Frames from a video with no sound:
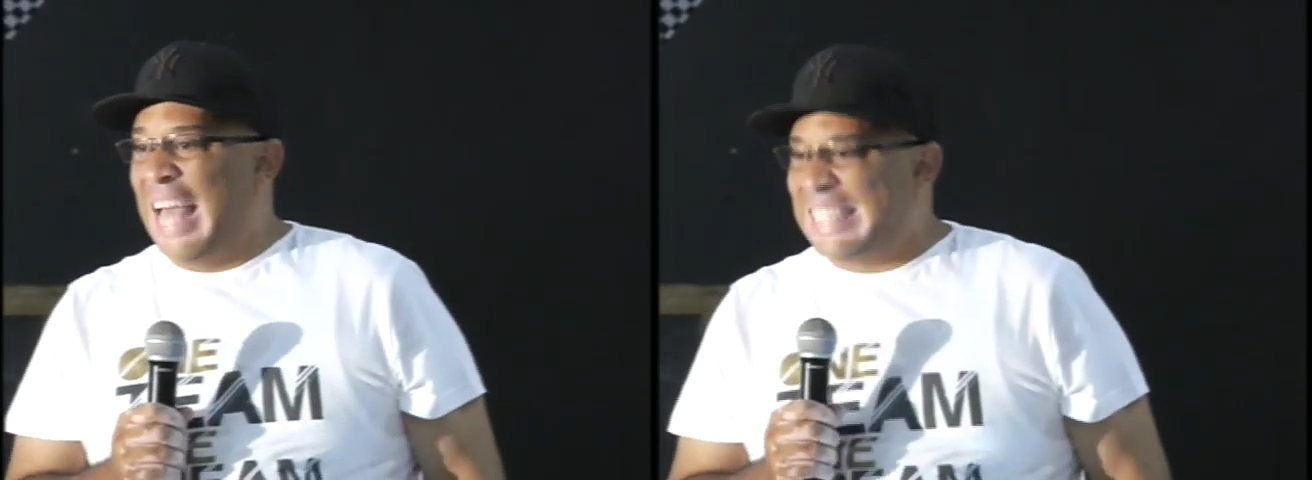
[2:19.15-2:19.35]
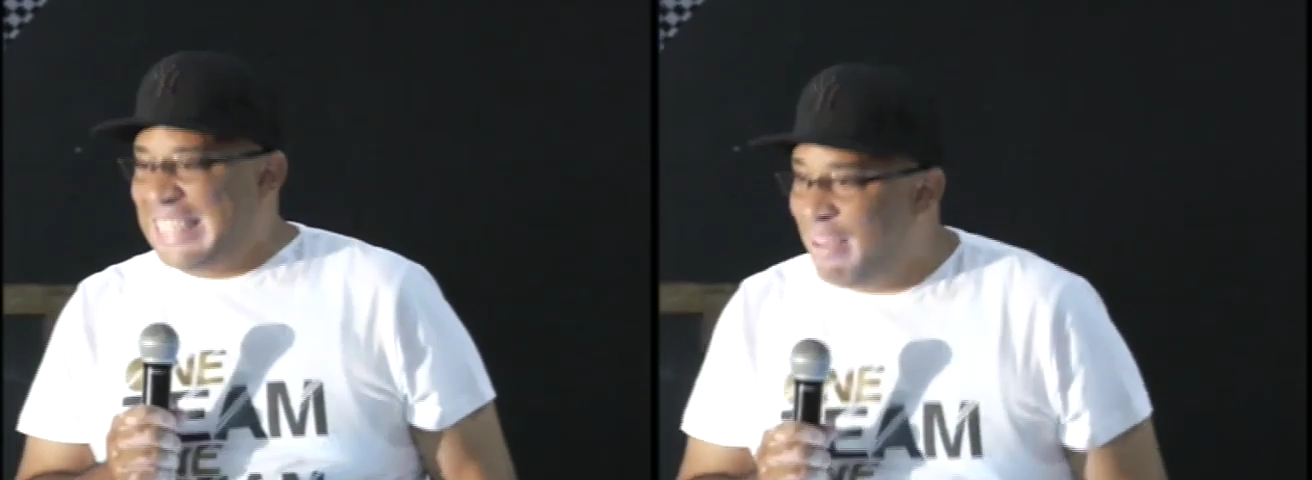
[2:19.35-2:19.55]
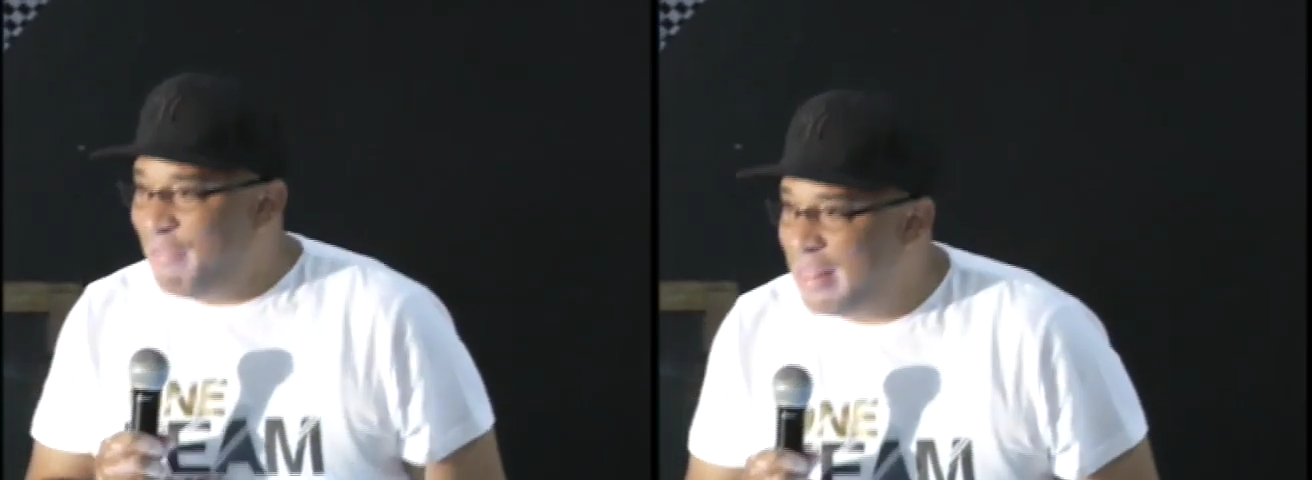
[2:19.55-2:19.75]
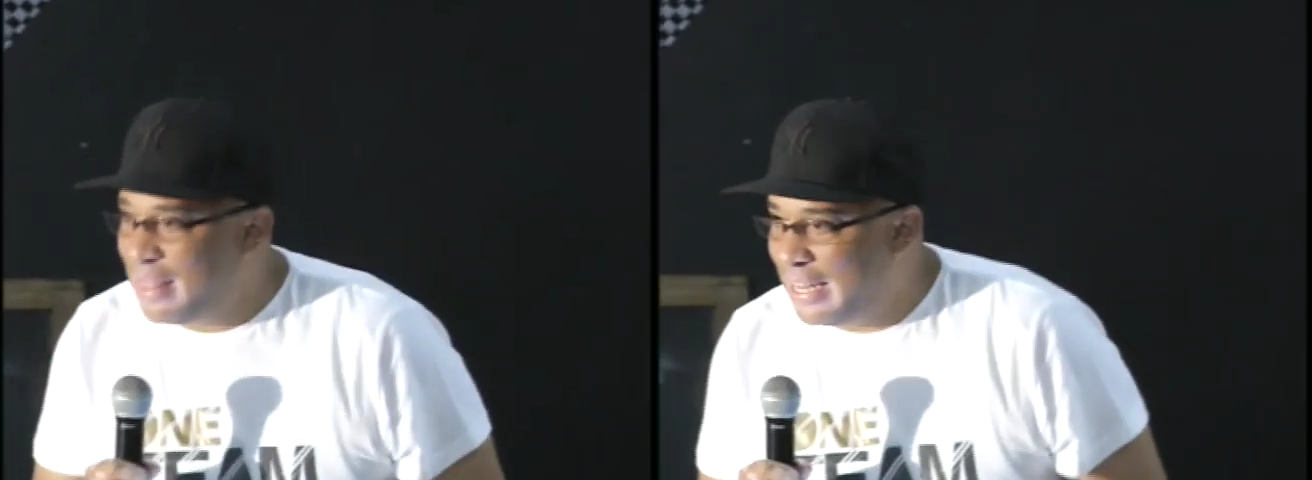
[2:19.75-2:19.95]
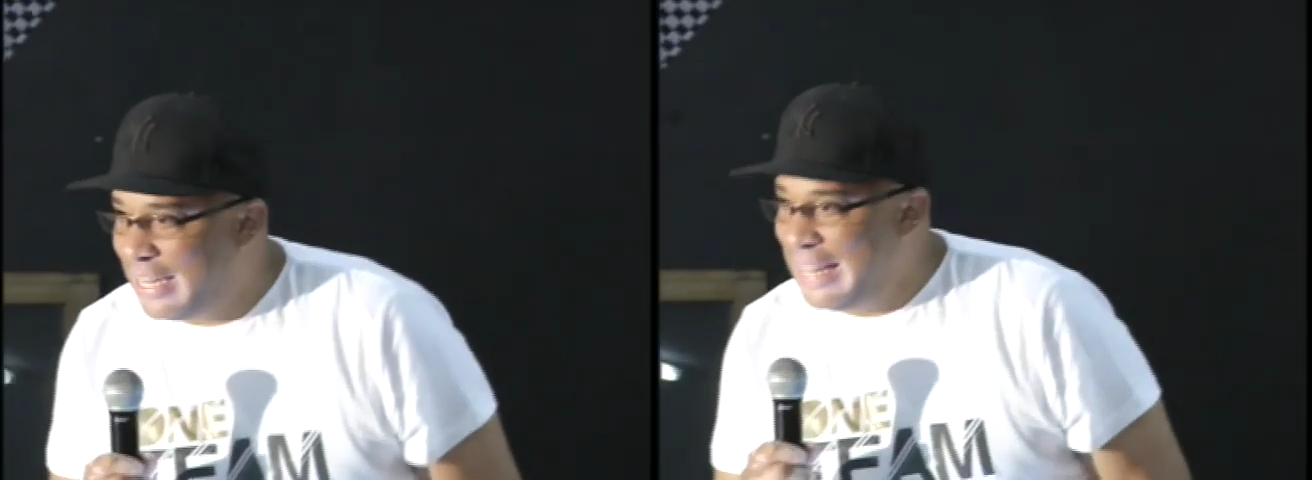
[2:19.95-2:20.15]
at
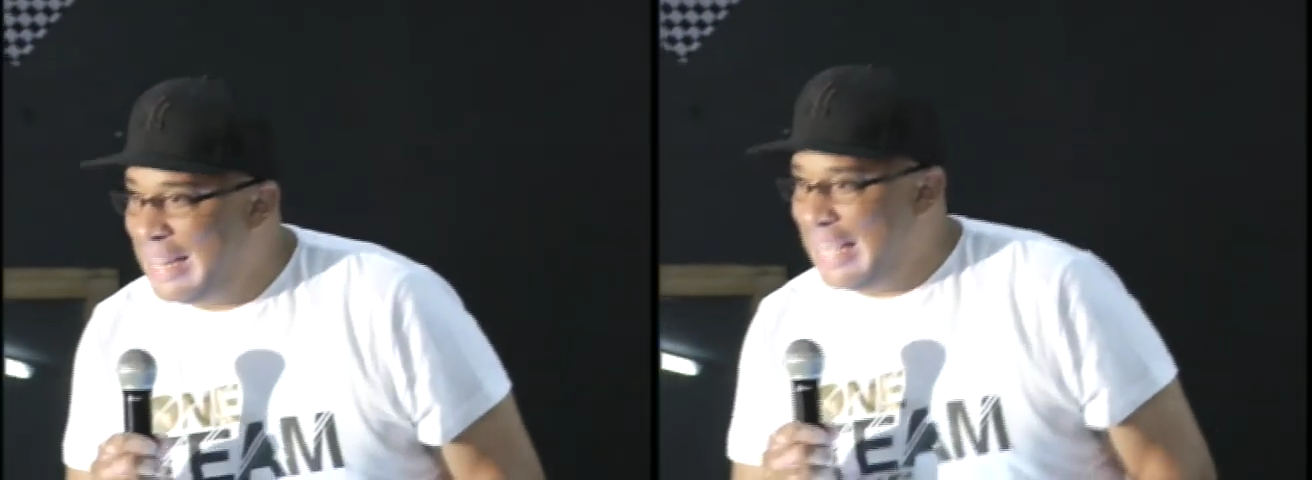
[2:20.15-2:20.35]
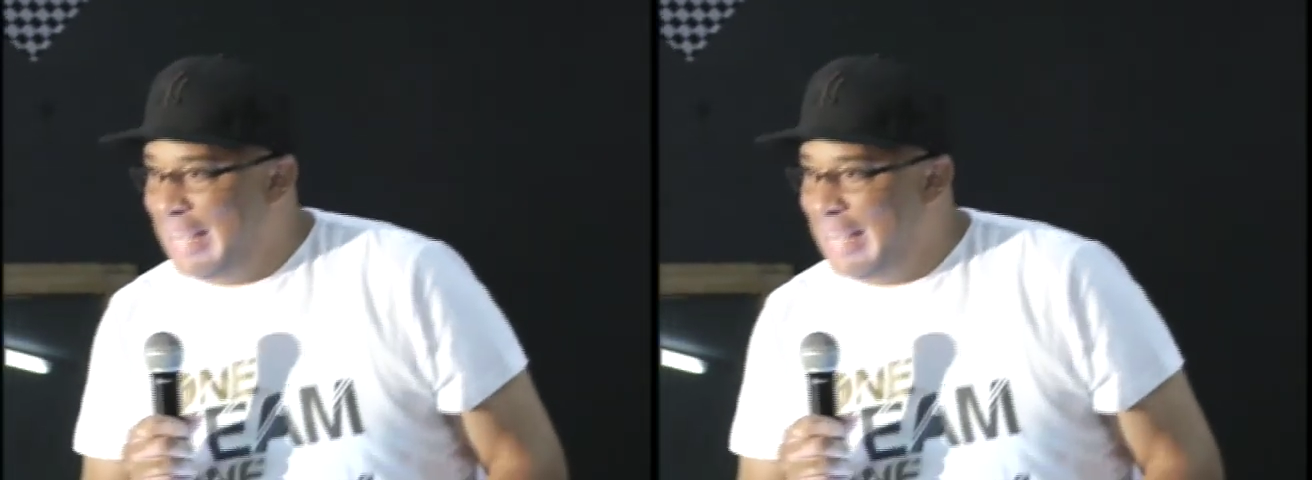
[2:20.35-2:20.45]
7:30 in the